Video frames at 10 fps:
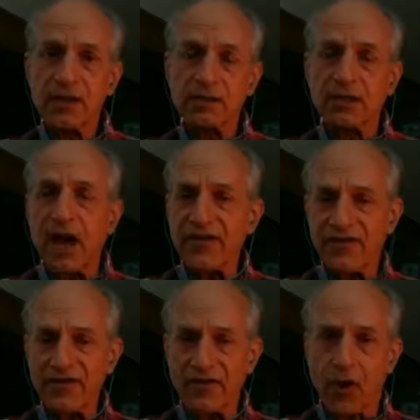
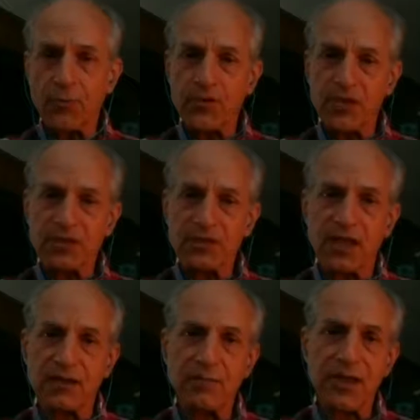life opiates
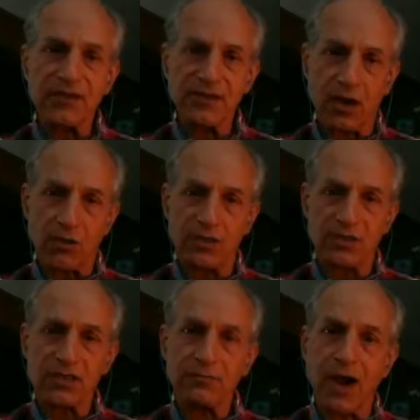like methadone and
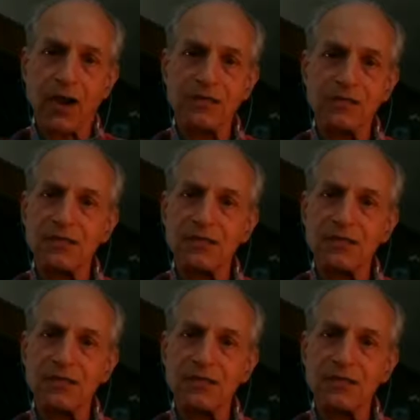Suboxone and